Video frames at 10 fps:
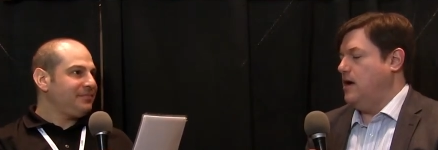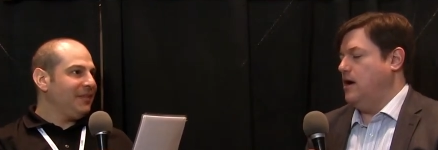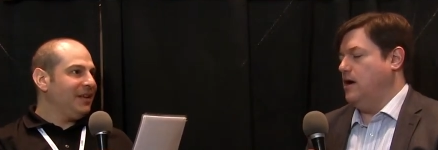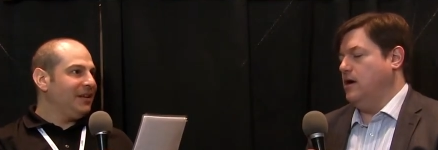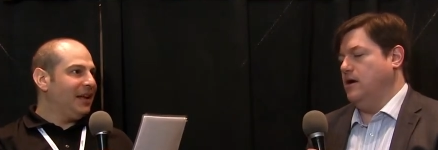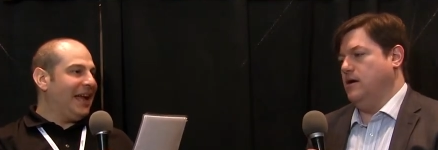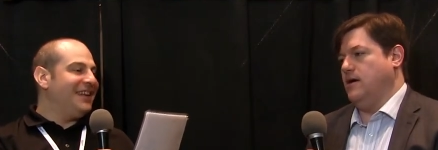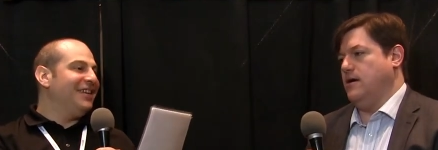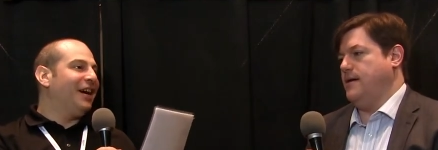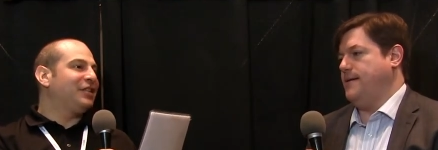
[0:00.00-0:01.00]
Speaker 1: Oh.
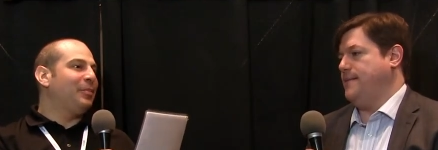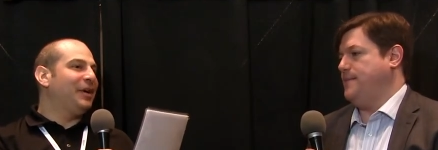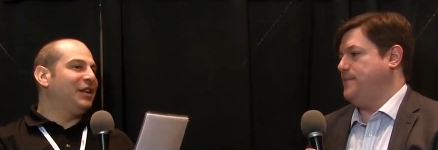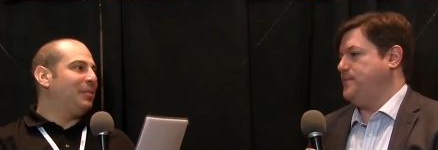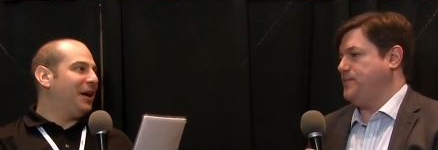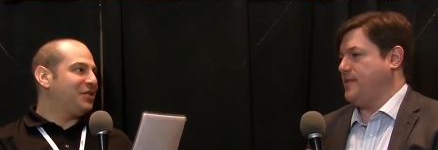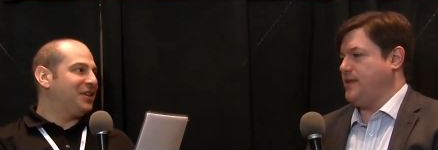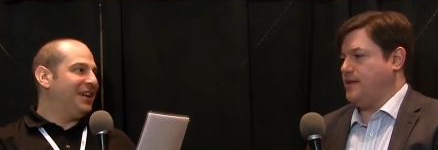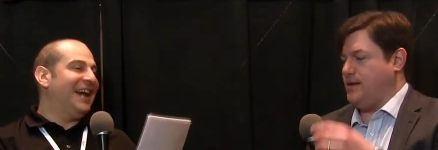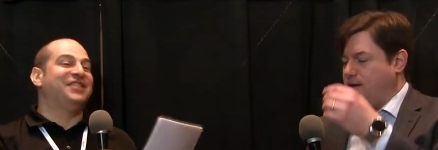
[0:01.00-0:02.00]
And not the Big
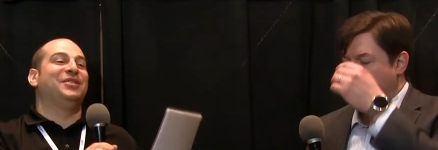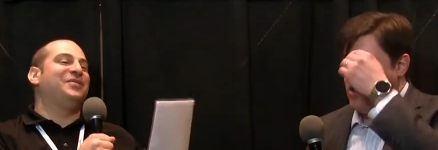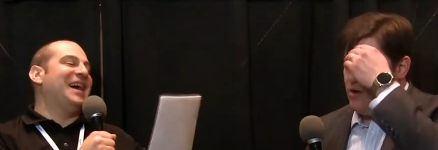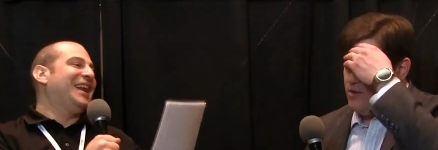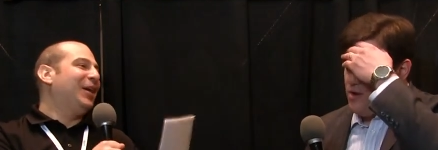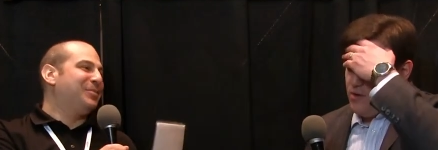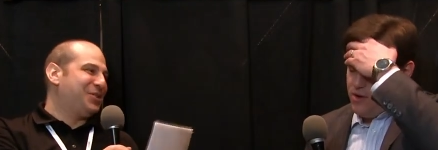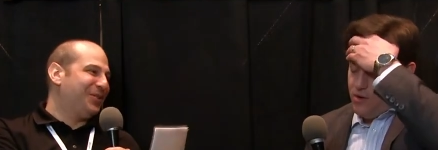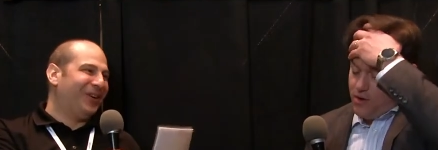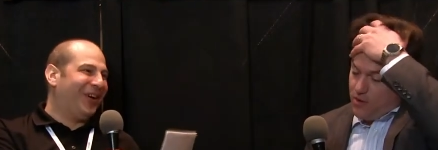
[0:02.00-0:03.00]
Lebowski, as no, if that no, helps
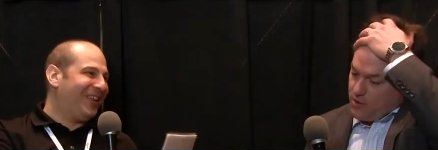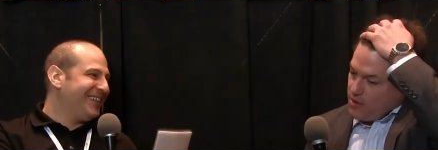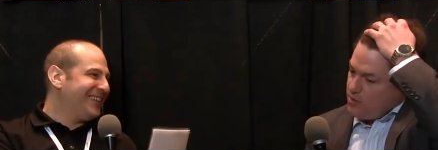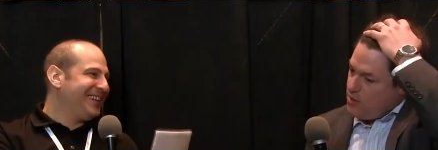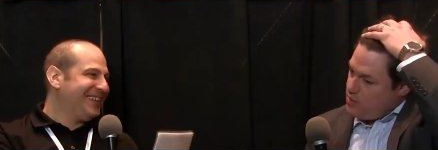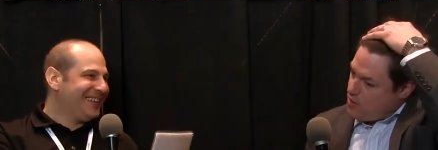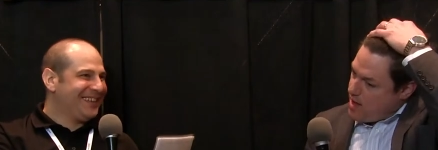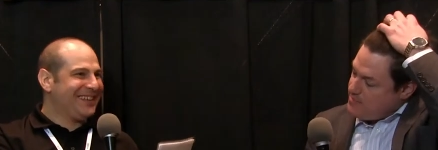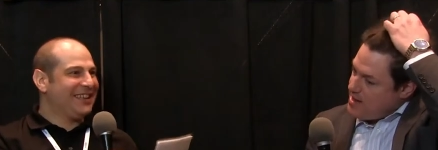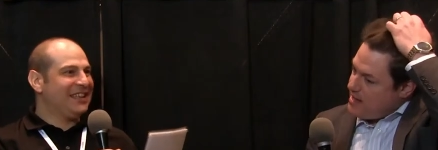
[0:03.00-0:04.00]
no, you at all. No,
Speaker 2: no, no, no.
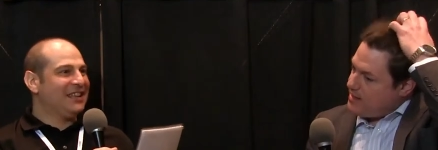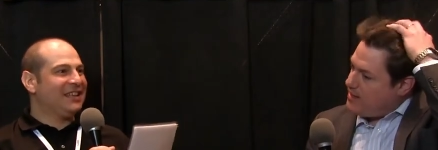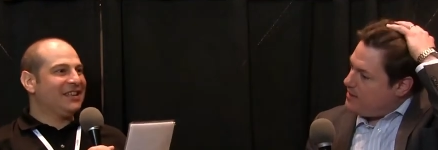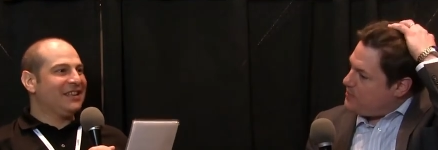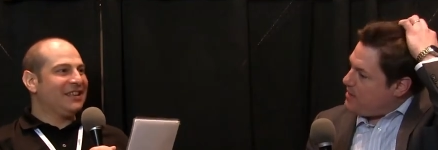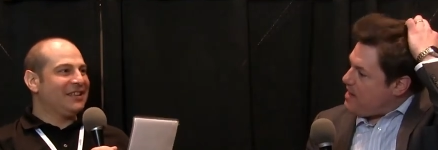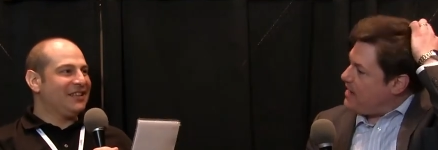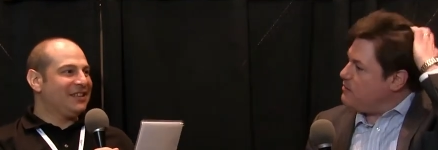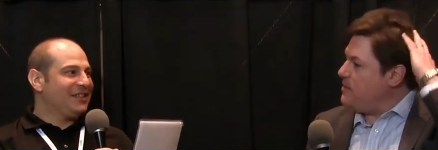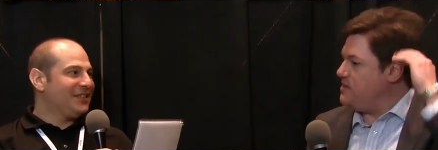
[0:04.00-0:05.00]
I'm not gonna. But I'm
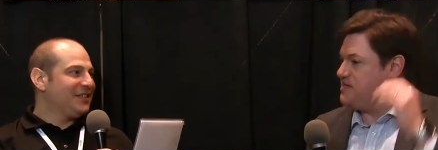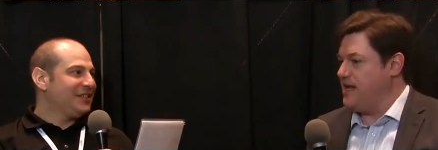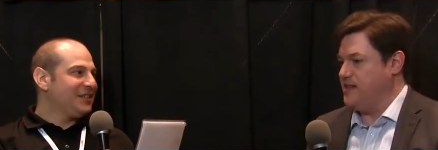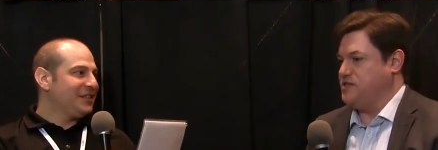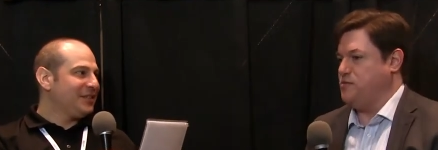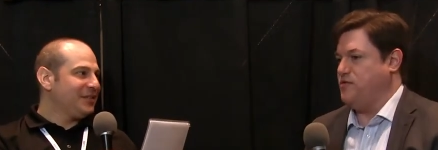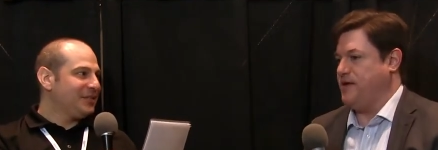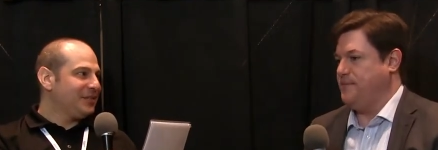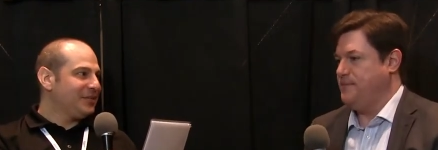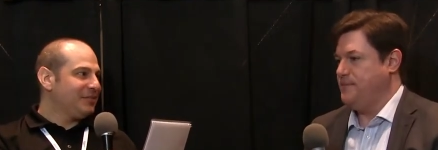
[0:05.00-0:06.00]
not gonna remember the title of this
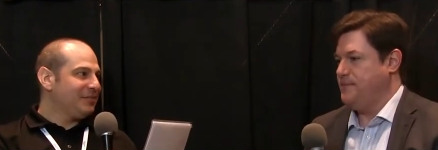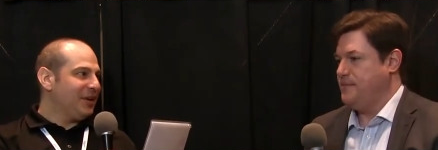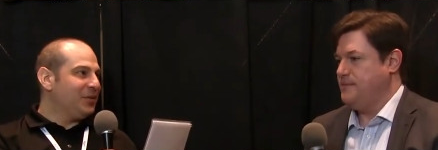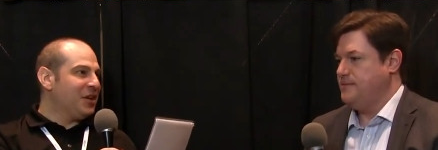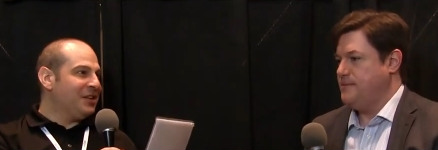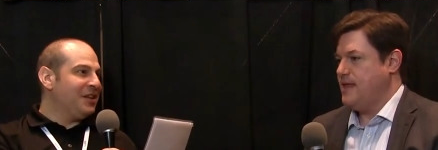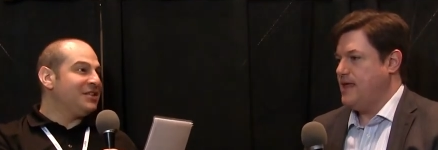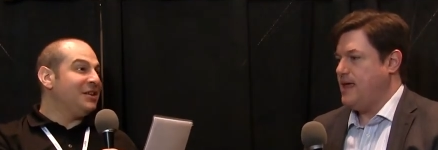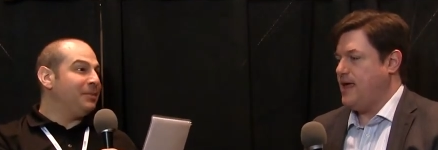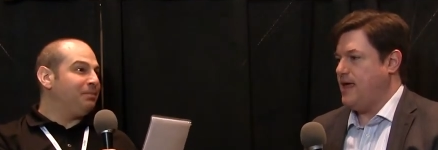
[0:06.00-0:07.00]
movie.
Speaker 1: It was a
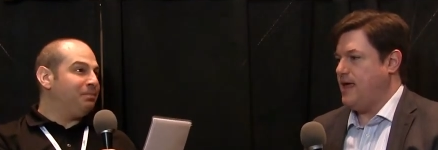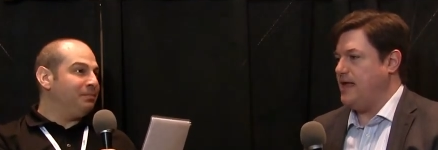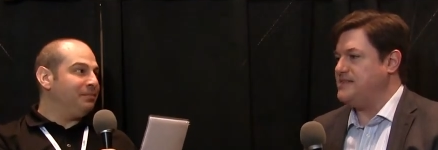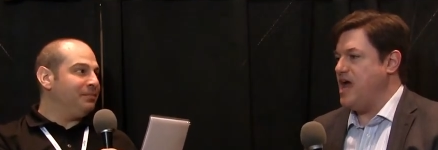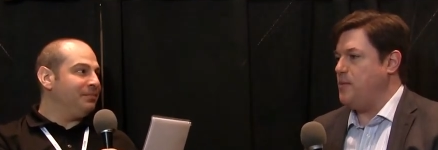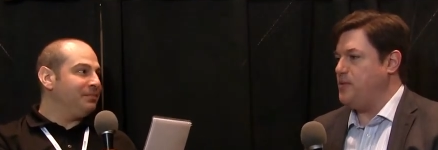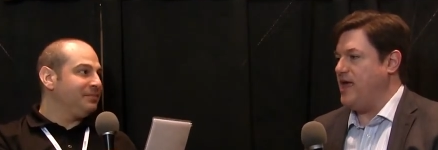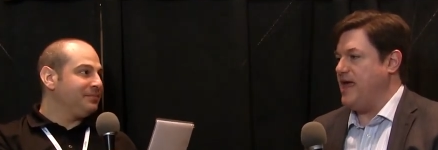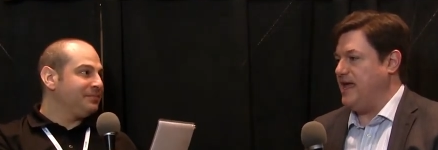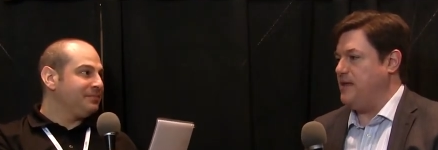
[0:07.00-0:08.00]
Disney. It's now mm-hmm.
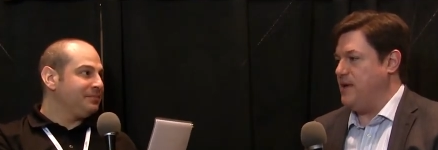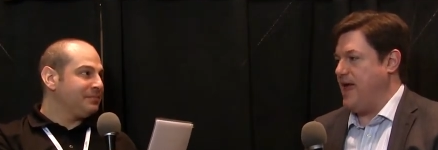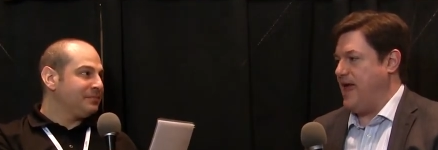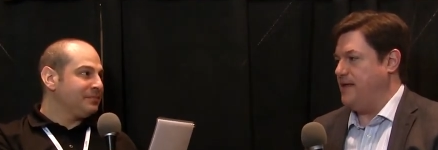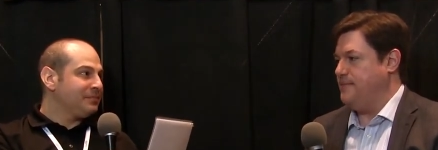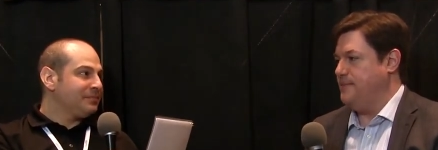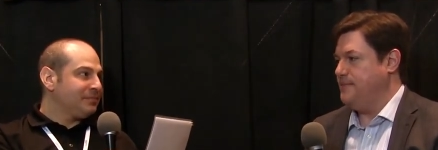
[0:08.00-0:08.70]
Speaker 2: playing in my head.